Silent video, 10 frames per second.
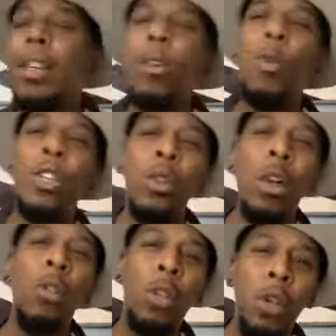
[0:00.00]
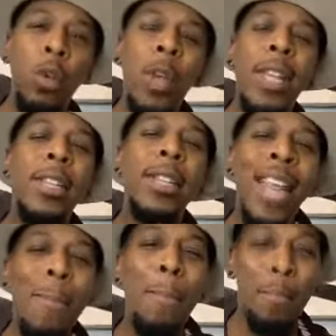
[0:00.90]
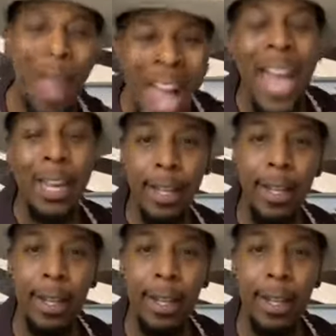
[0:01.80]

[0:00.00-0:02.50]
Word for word: No, what you gonna do is step back